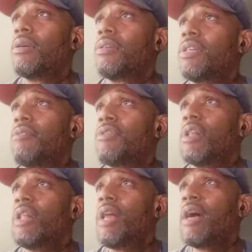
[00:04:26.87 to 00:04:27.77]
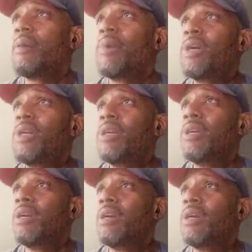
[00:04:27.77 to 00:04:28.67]
saves a lot of money
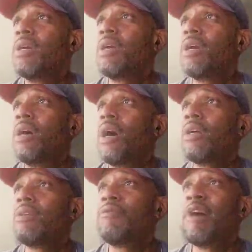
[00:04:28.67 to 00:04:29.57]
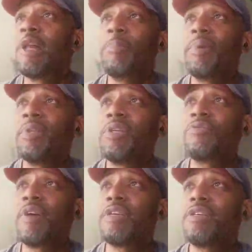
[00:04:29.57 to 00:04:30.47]
on developing these
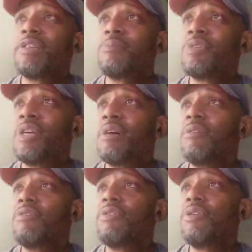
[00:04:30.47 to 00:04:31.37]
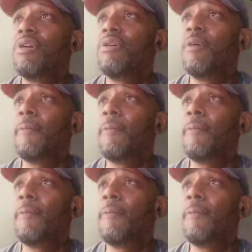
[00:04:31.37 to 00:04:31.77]
races themselves, you know?